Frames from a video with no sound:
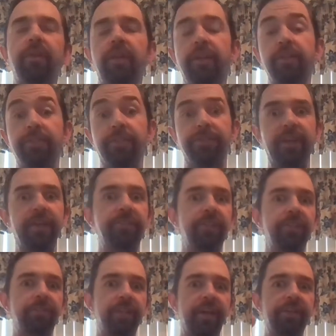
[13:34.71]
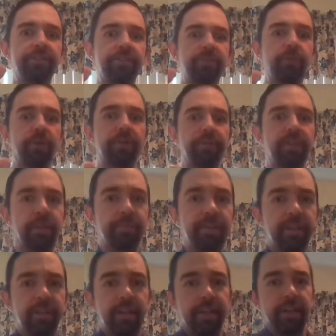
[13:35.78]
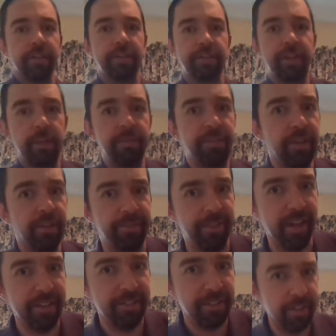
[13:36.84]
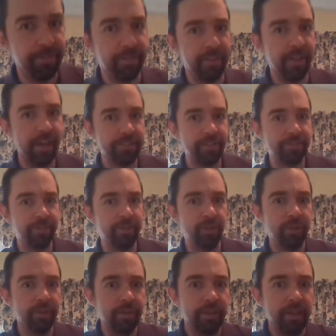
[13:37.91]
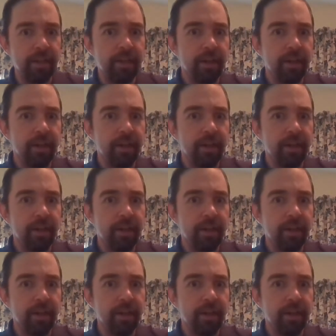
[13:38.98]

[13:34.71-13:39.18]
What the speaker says: here's a fancy philosophy word coming, here comes the fancy philosophy word.